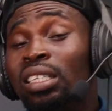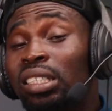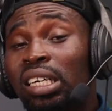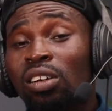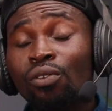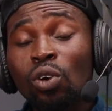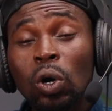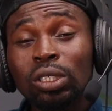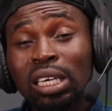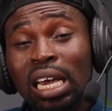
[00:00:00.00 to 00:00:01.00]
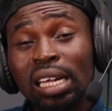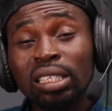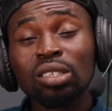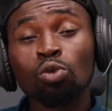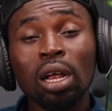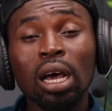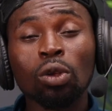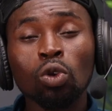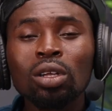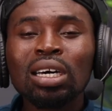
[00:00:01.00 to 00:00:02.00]
Instead of us hating one
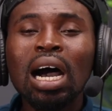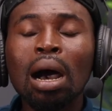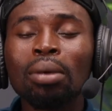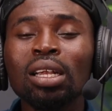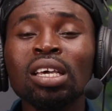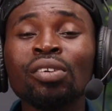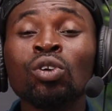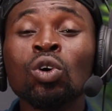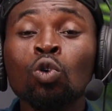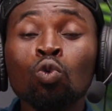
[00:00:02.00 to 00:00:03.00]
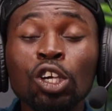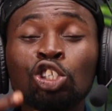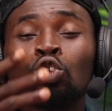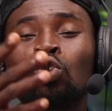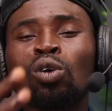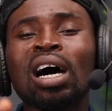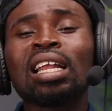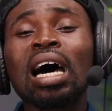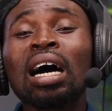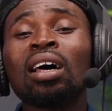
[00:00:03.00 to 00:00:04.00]
another, I believe we should
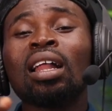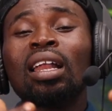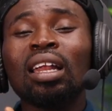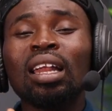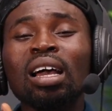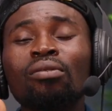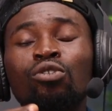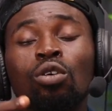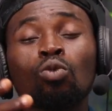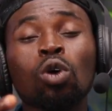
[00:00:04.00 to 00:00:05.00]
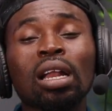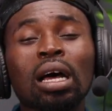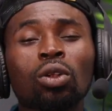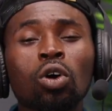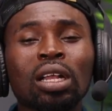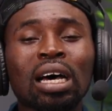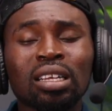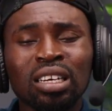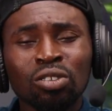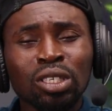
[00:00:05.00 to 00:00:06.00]
rather learn from one another.
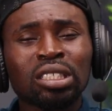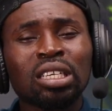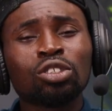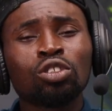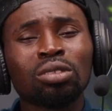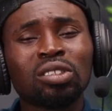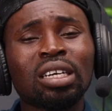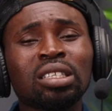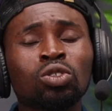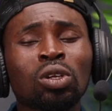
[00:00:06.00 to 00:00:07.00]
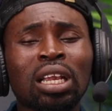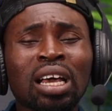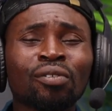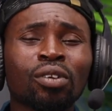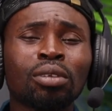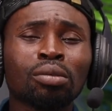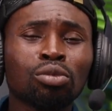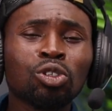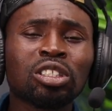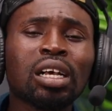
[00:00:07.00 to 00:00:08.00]
The Christian should be ready to learn from the
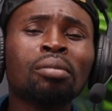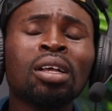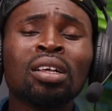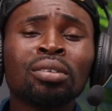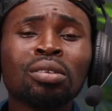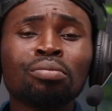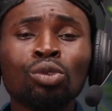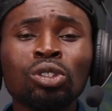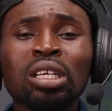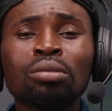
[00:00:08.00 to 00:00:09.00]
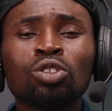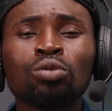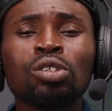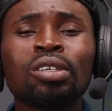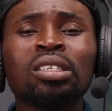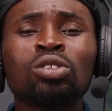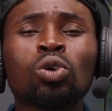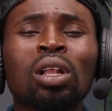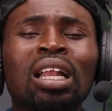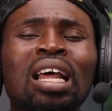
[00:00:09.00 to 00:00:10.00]
Muslim. The Muslim should be ready
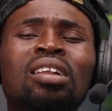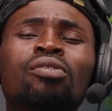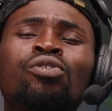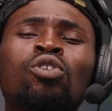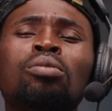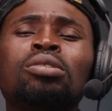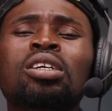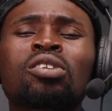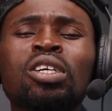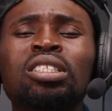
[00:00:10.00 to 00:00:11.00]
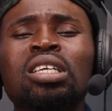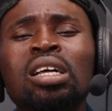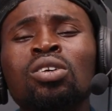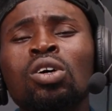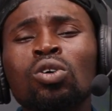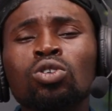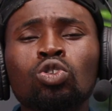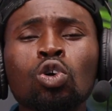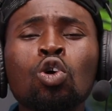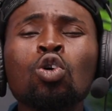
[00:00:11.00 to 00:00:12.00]
to learn from the Christian,
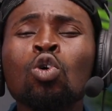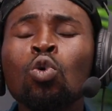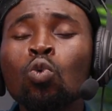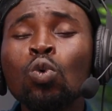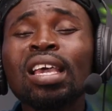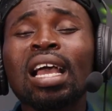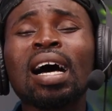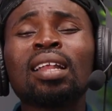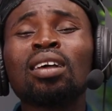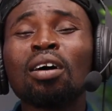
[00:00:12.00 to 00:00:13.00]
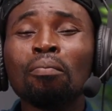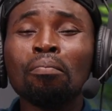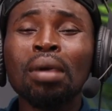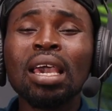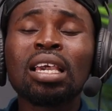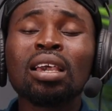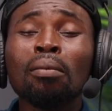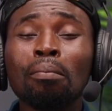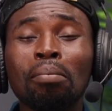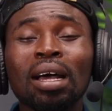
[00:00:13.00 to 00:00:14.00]
so we can make
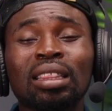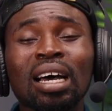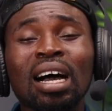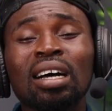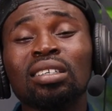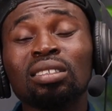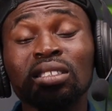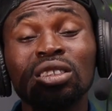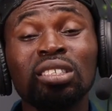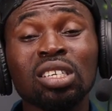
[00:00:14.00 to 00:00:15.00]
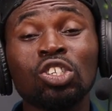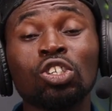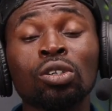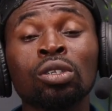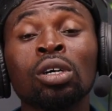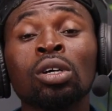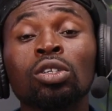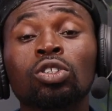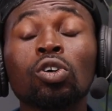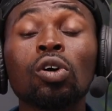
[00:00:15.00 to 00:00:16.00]
better decisions.
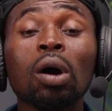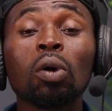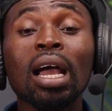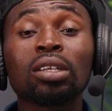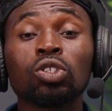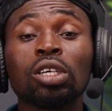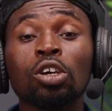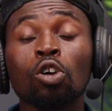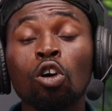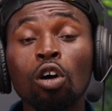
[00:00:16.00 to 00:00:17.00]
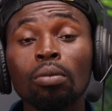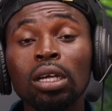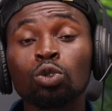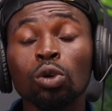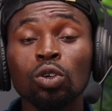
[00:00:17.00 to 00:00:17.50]
So I would like to hear your comments.